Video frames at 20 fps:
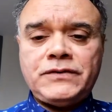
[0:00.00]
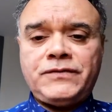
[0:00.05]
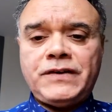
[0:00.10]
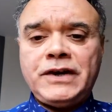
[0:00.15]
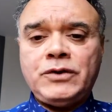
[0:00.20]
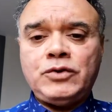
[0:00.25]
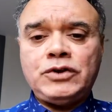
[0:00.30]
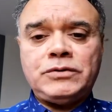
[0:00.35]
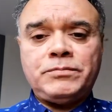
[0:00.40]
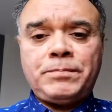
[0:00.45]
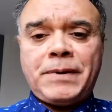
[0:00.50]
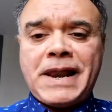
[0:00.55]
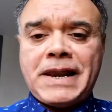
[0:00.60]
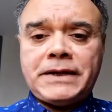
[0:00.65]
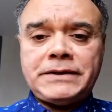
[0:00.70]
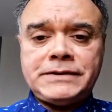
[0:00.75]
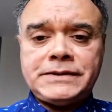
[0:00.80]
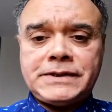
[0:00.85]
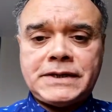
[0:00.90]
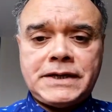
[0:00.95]
fluid
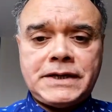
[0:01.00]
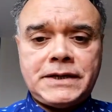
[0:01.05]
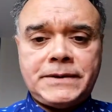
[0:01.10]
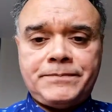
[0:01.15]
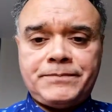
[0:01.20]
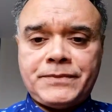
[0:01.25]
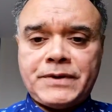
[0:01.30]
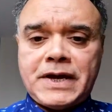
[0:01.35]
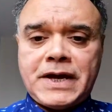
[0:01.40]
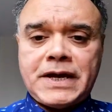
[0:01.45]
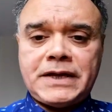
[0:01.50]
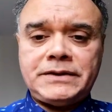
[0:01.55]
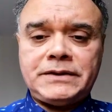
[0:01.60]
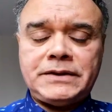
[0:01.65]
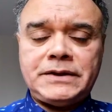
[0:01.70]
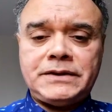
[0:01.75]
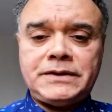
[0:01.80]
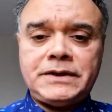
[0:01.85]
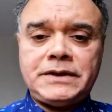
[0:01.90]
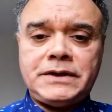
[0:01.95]
balance
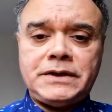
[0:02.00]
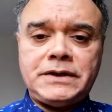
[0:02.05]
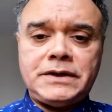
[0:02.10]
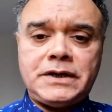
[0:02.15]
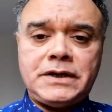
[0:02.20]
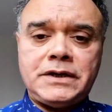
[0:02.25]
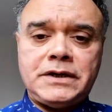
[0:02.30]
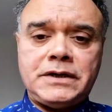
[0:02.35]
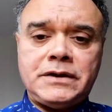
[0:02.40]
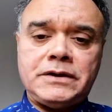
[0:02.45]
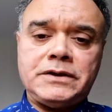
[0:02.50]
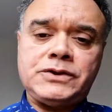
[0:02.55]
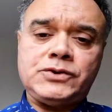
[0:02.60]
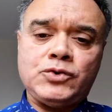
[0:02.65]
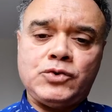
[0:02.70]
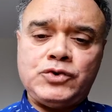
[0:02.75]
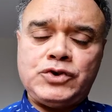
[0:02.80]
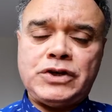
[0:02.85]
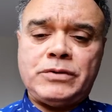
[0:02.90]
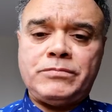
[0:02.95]
and the
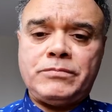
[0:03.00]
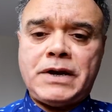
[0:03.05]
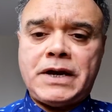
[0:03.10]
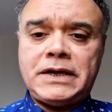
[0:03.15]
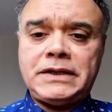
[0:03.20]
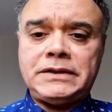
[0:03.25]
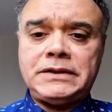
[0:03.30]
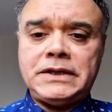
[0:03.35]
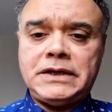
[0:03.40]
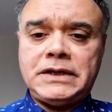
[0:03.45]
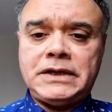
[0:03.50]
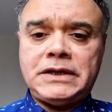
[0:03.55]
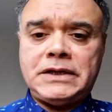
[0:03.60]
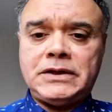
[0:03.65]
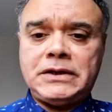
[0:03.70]
sodium and